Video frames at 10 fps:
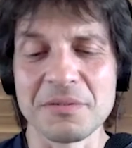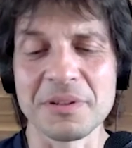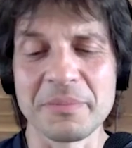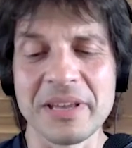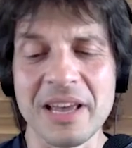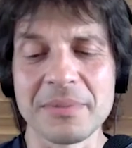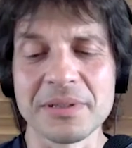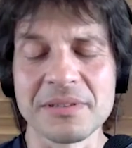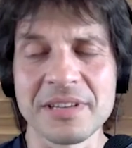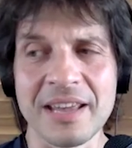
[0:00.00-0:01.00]
will be able
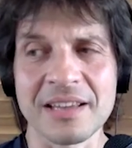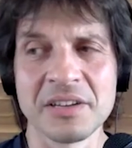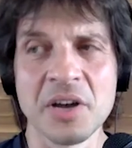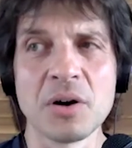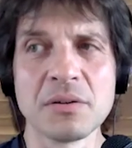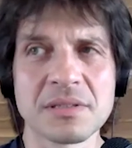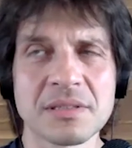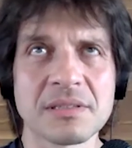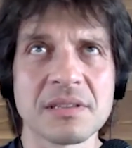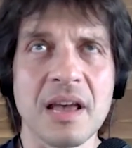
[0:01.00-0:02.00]
to take
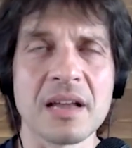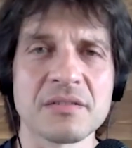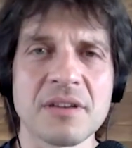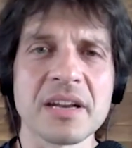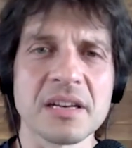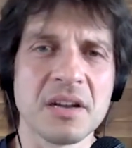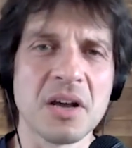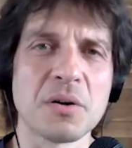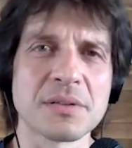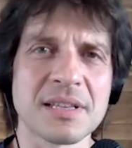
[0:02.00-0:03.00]
notes, handwriting
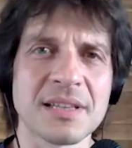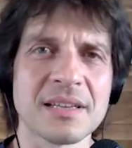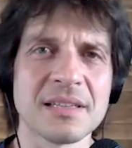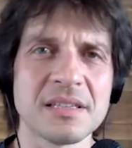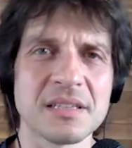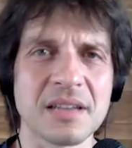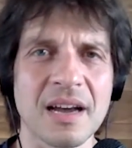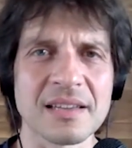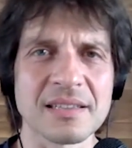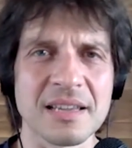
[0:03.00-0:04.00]
notes, and then
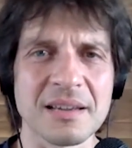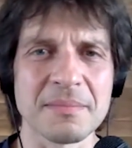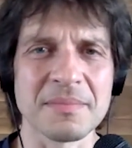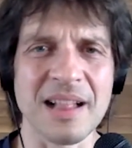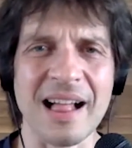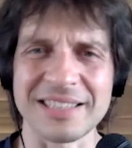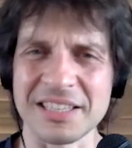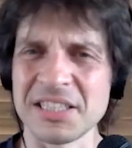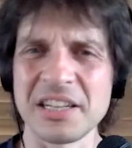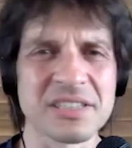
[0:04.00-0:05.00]
digitize them.
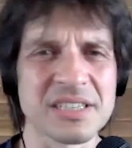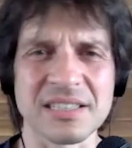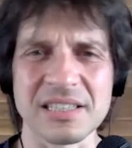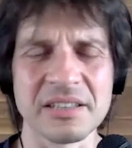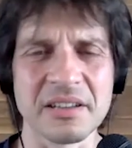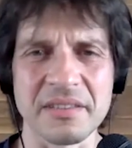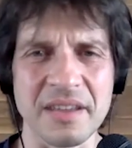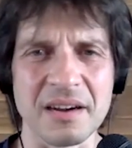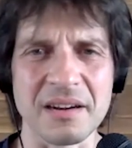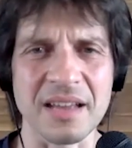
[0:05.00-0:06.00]
Technology is still not
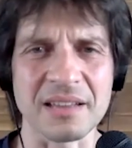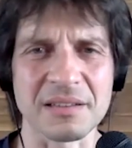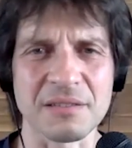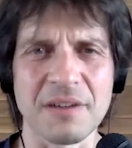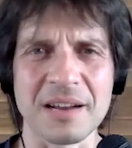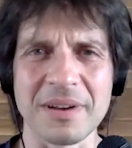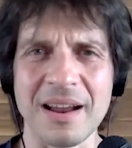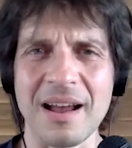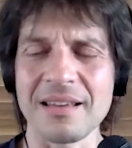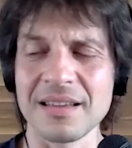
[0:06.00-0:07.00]
there yet quite, but
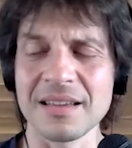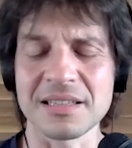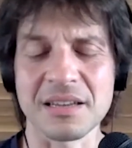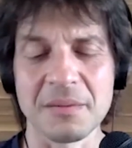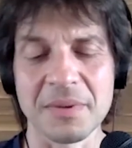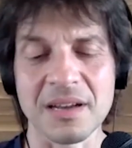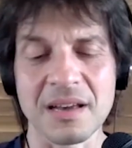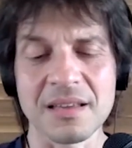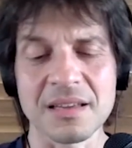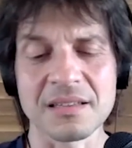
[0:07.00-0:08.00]
I think it's coming.
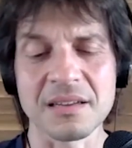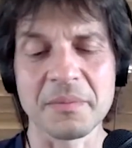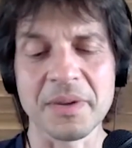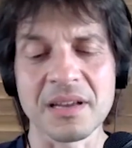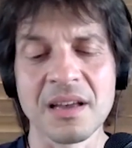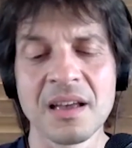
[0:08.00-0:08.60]
Listen,